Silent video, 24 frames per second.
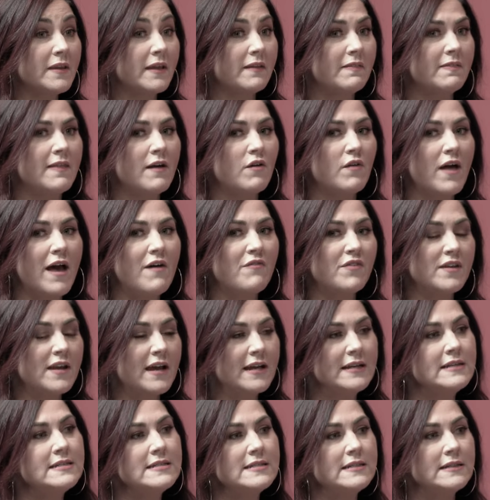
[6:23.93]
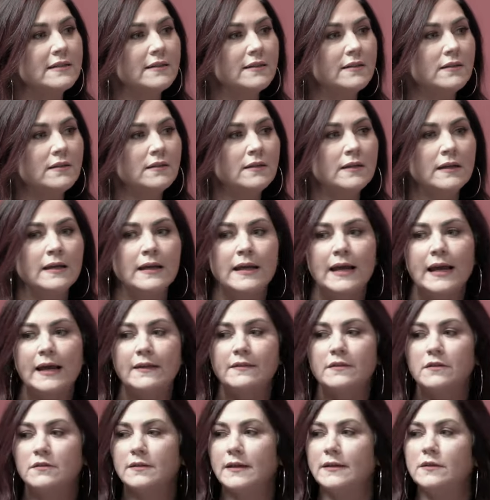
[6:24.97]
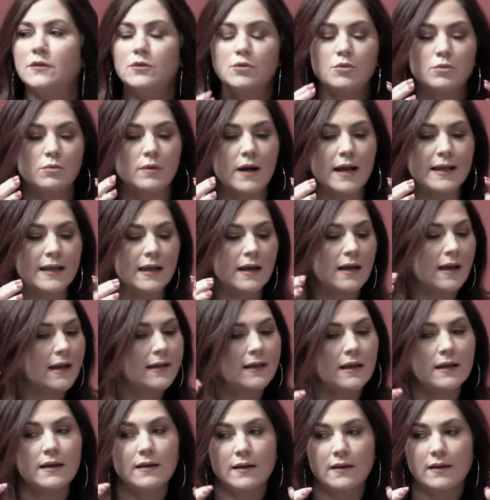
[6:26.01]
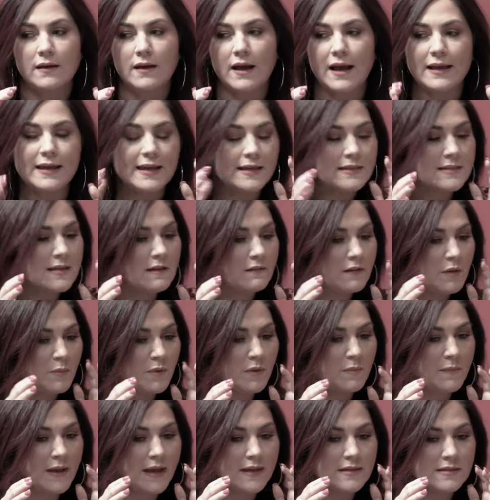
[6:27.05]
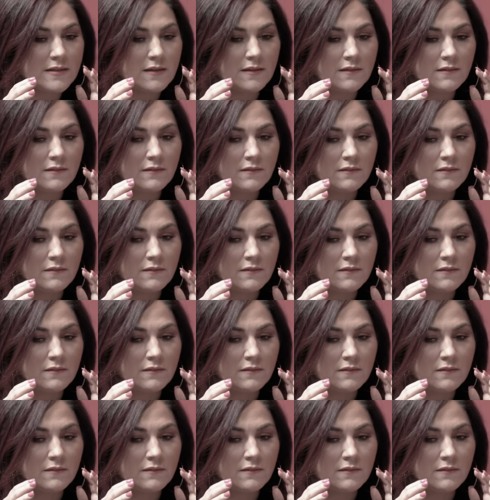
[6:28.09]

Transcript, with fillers: Like, they'll have an idea and they're like, ooh, I, I can't tell anybody my idea.